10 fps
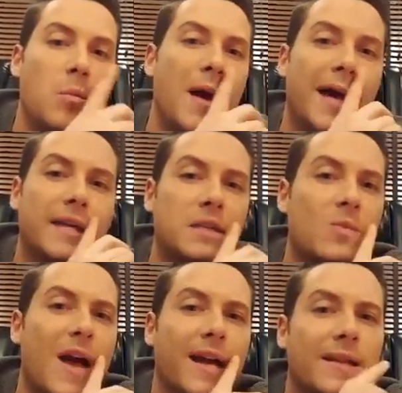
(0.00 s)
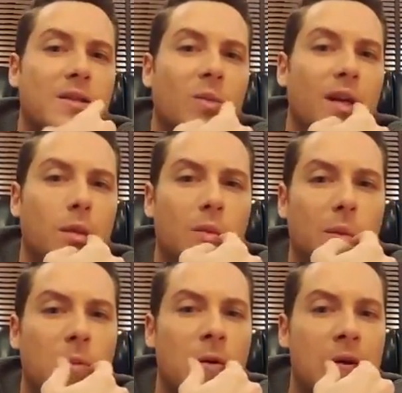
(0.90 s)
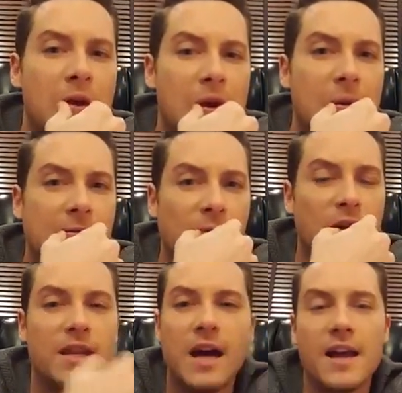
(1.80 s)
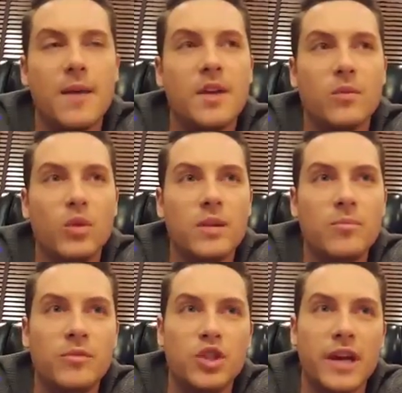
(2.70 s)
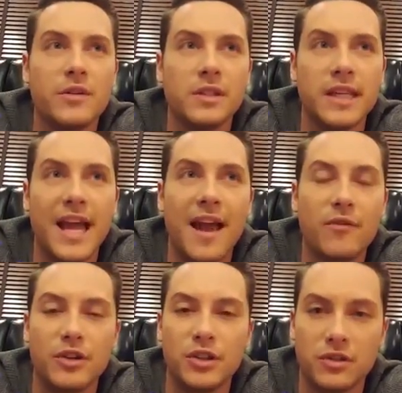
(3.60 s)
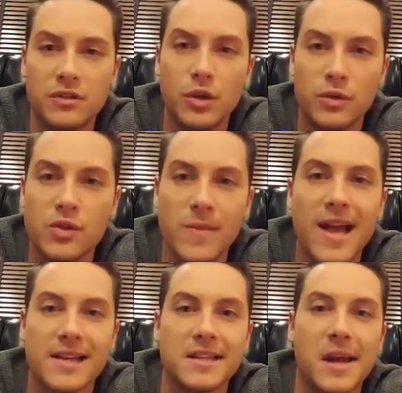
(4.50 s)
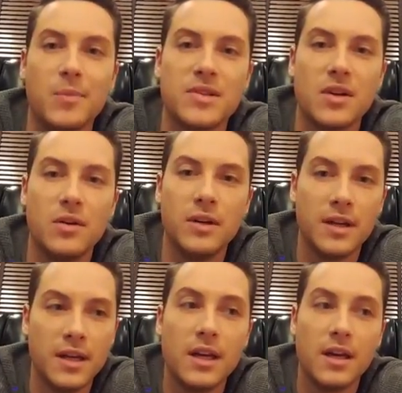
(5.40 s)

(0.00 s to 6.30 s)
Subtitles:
Mackey smacking so many people. Voight, I mean, we generally average at 2 smacks an episode.